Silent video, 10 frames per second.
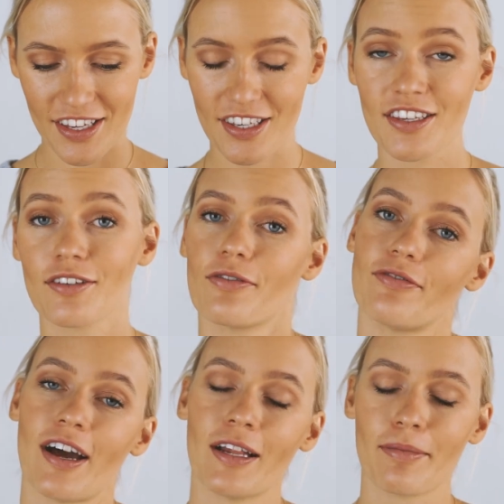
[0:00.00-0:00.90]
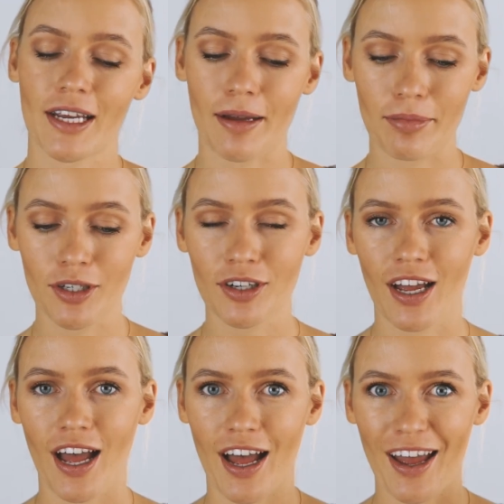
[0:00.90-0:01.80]
This is the final makeup
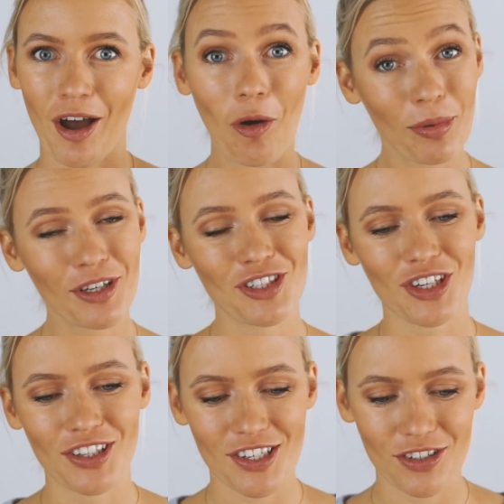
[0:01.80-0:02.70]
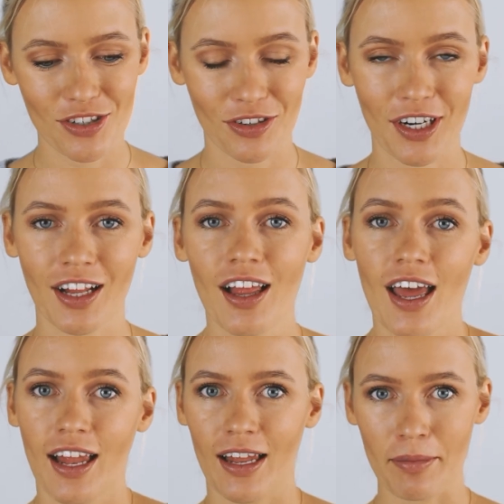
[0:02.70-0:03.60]
look. I hope you enjoyed this tutorial.
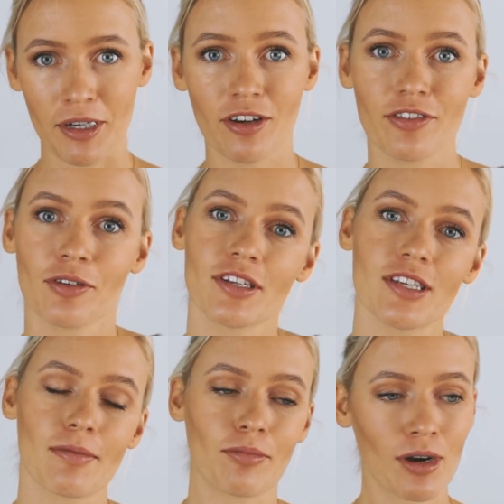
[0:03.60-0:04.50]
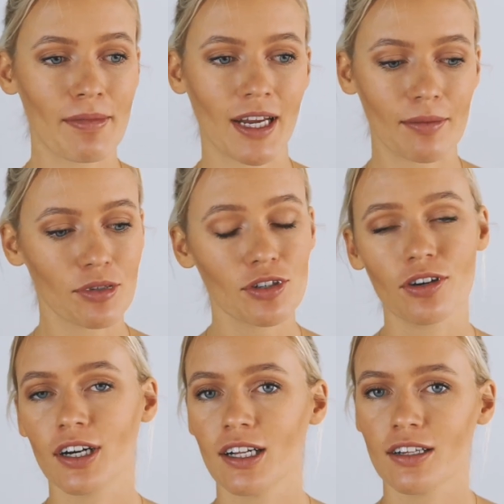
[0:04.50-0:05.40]
Let me know if you want to see more makeup
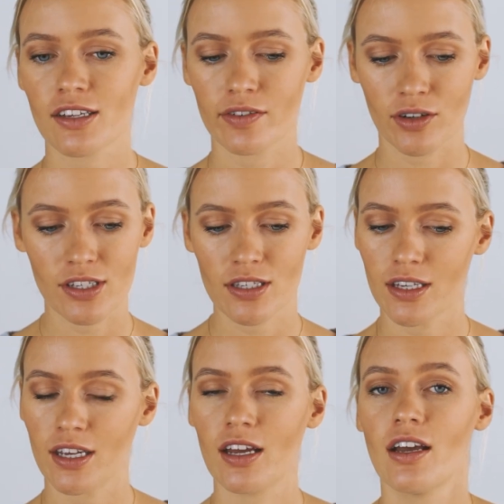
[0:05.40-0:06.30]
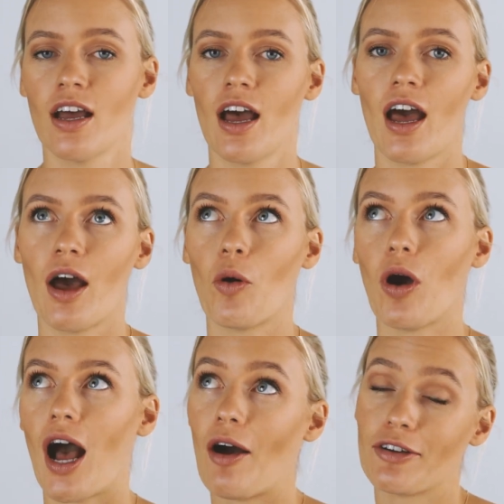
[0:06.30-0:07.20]
tutorials, if you want to see
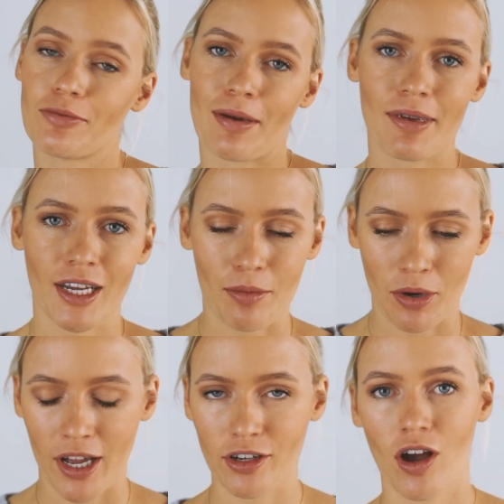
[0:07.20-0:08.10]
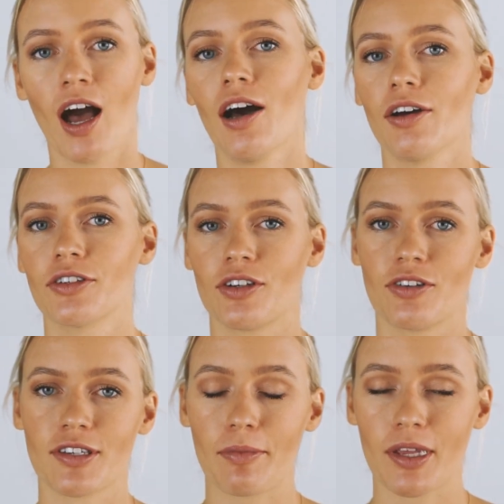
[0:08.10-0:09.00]
how I do my makeup when I go out, you
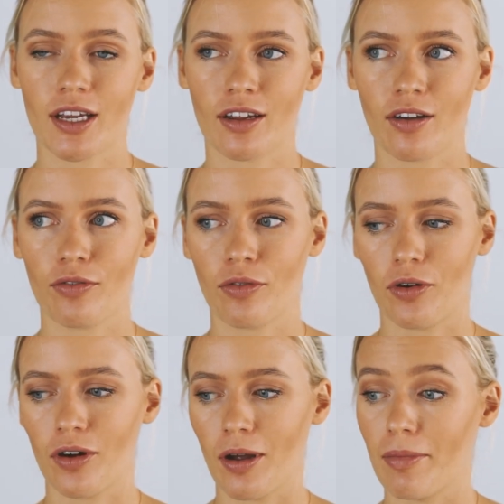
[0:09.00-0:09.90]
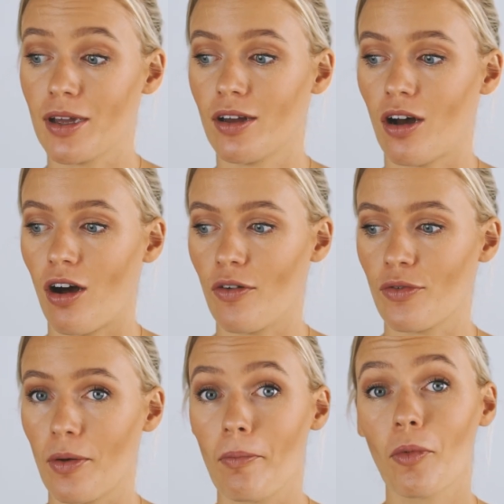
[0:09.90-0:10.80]
know, something for a bit
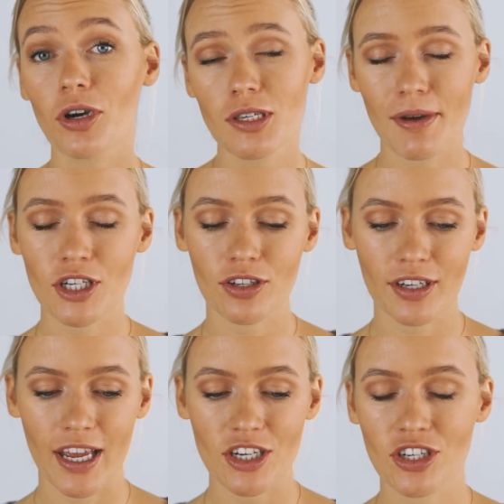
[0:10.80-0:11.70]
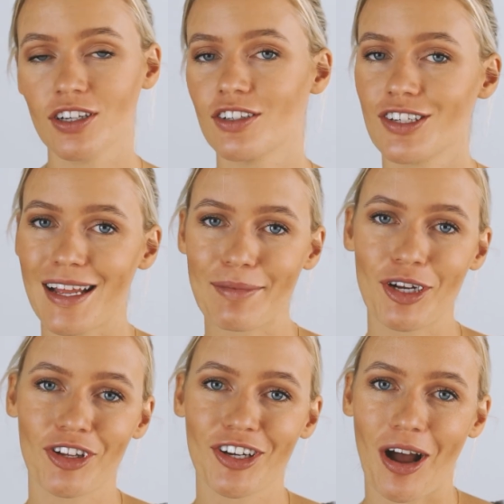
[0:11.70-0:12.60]
of a more special occasion. Just let
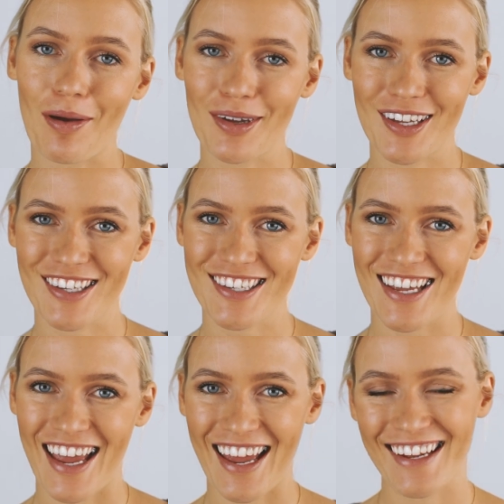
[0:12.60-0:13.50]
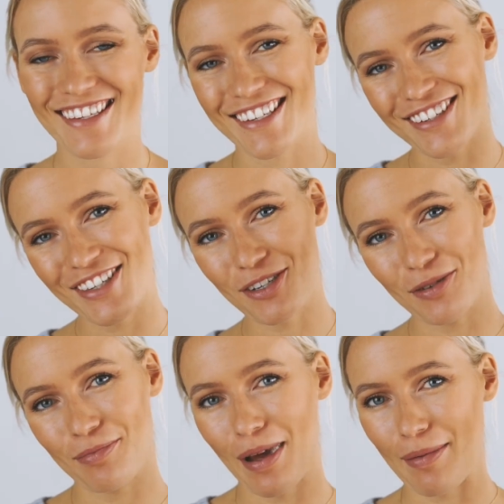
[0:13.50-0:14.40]
me know in the comments and see you
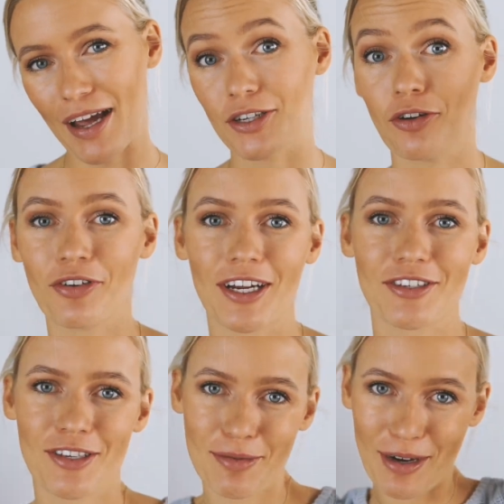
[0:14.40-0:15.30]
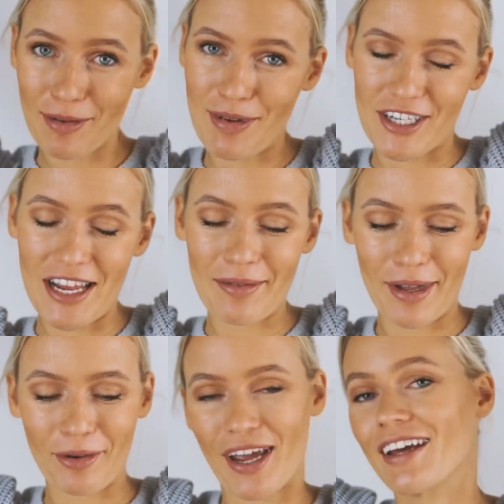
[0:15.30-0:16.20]
soon. Bye bye. Don't forget to subscribe to my channel,
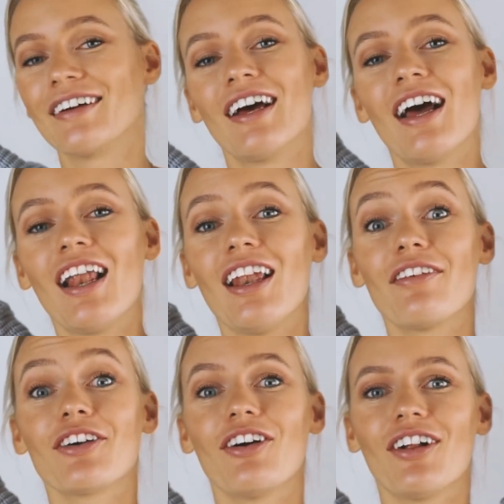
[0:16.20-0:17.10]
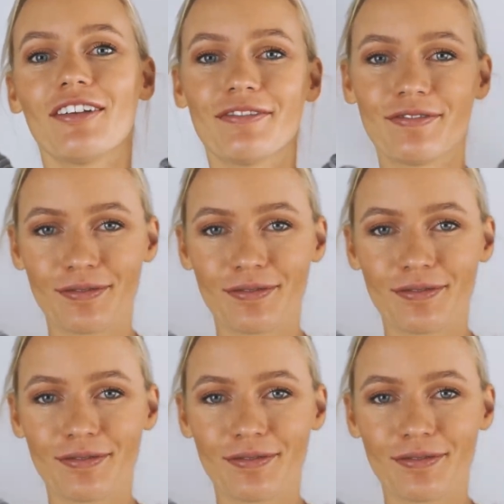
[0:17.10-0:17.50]
by the way. Love you all.